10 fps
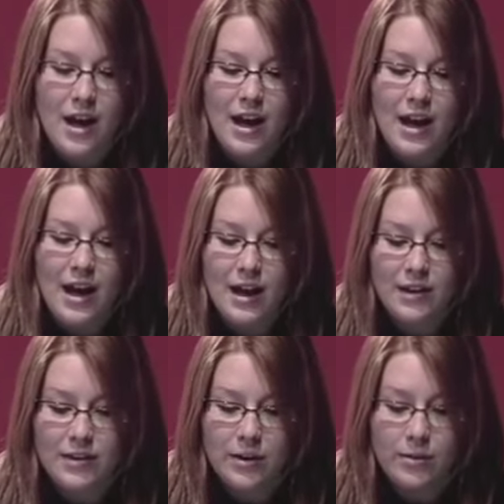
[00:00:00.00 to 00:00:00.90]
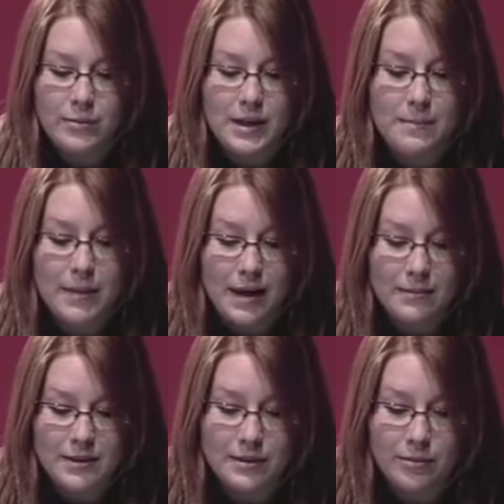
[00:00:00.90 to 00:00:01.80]
And there will be a
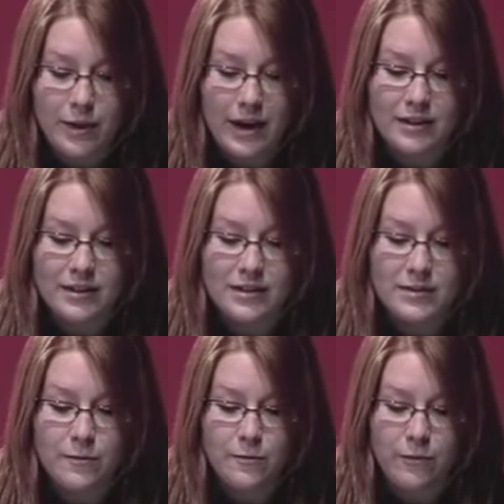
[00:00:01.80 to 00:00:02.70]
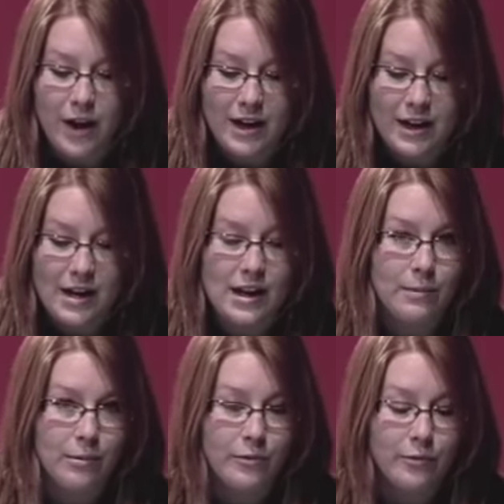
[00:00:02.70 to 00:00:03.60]
badminton practice Friday,
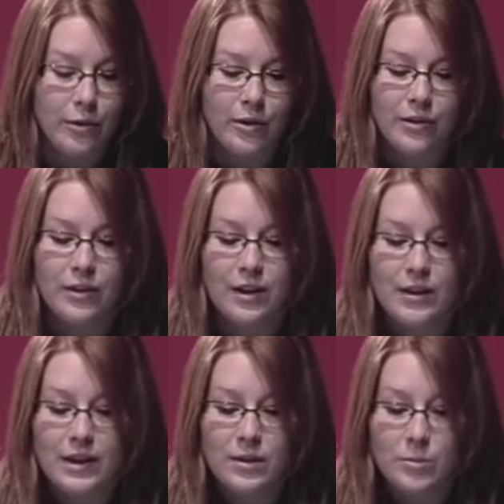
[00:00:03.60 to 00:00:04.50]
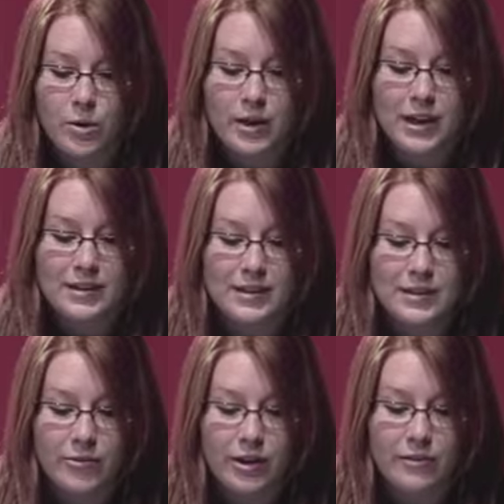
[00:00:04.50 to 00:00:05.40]
April 4th in the morning at
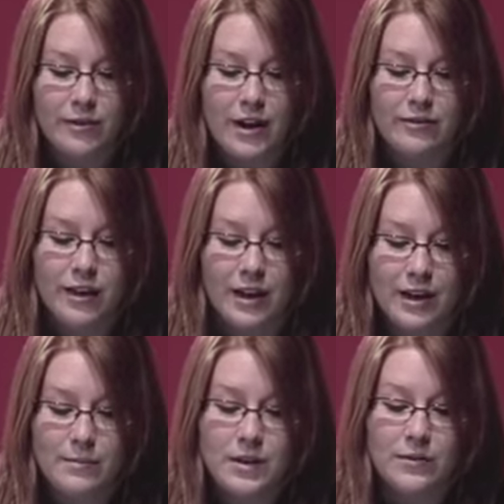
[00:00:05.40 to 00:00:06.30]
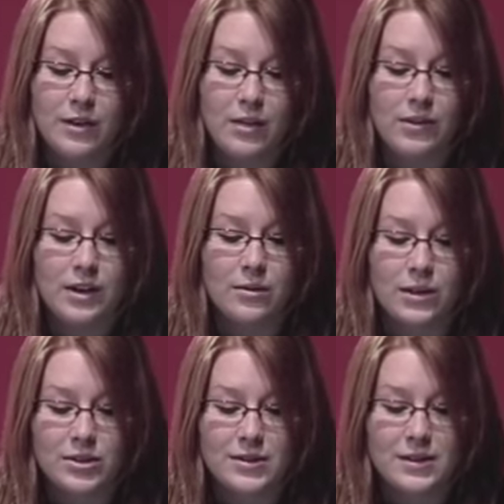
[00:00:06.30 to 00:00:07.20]
6.45 a.m. If you have any
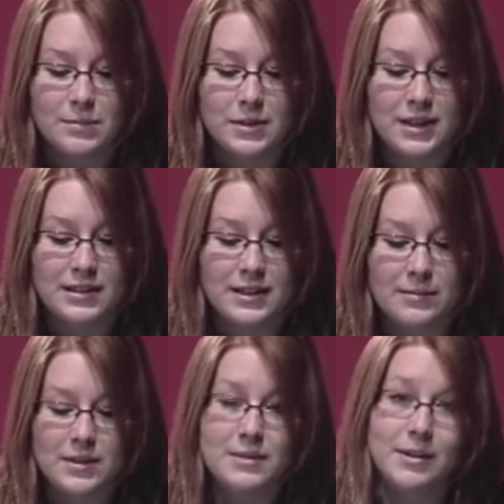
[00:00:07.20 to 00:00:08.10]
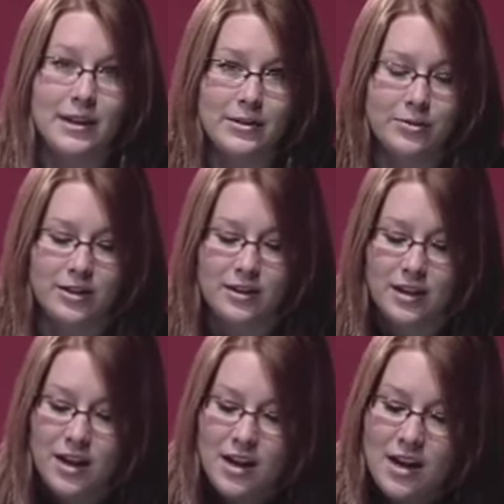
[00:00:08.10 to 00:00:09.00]
questions, please see Miss Mahendran.
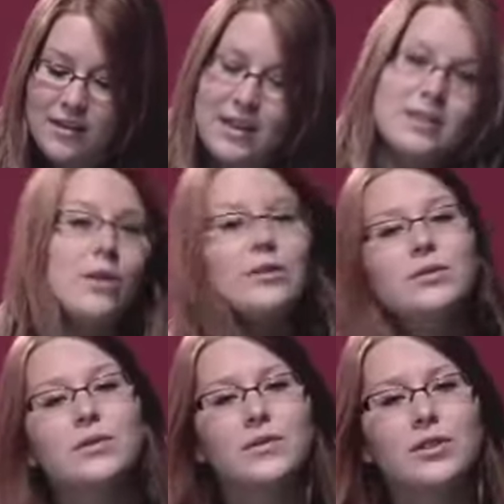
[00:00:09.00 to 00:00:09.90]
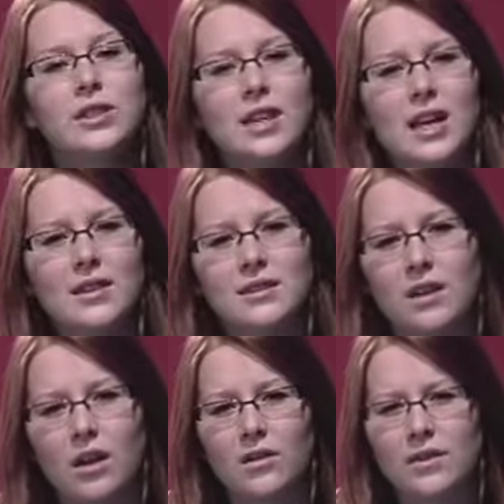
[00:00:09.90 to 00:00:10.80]
That's all the news for today. The
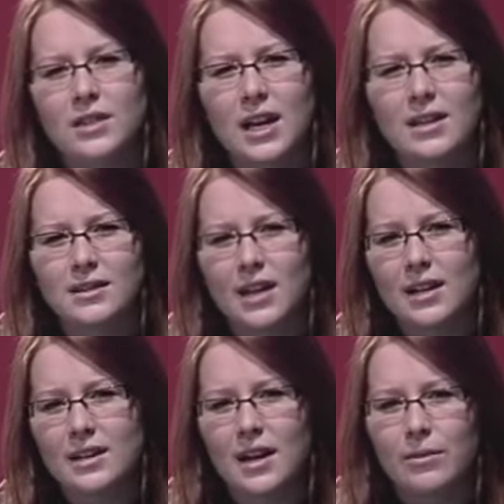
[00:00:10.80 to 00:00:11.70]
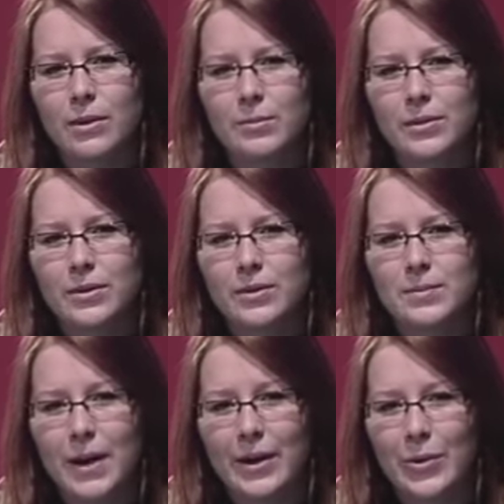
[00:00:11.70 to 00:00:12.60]
song of the day is 99 Red
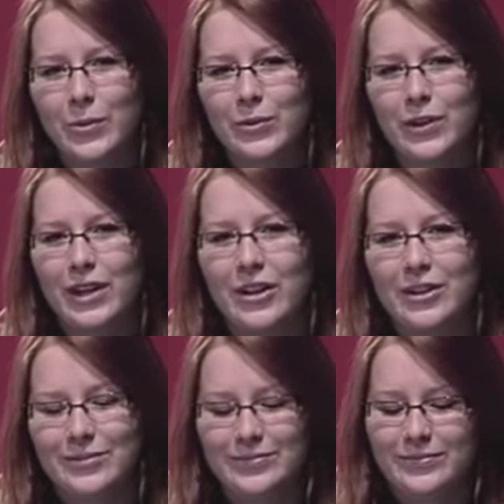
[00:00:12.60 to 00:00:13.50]
Balloons by Goldfinger.